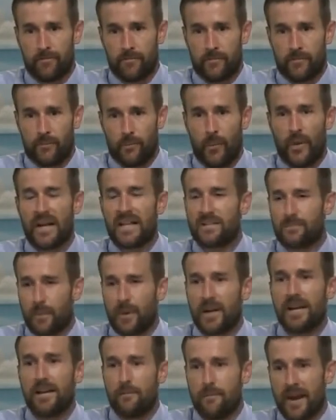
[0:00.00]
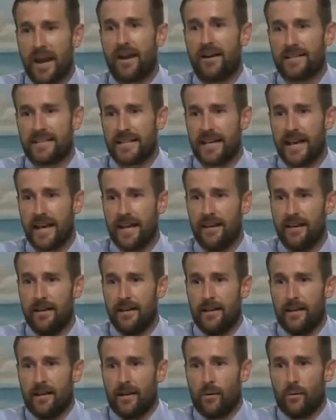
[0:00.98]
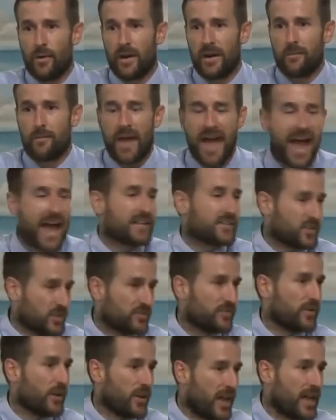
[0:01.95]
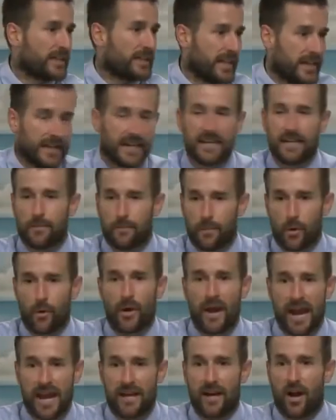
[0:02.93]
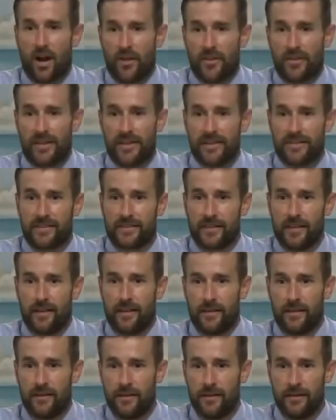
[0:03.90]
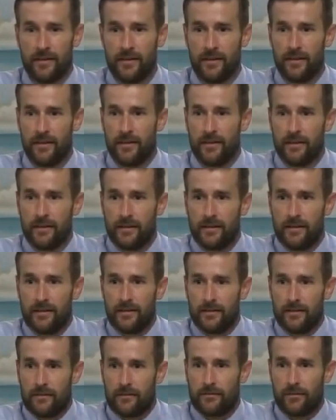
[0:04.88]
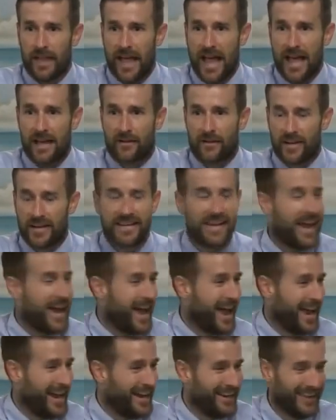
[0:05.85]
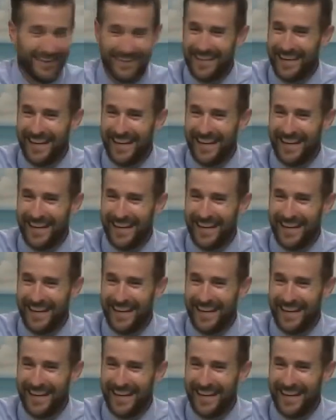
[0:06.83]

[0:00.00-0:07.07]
But it's pretty embarrassing when pastors feel like they need to parade all these flattering titles.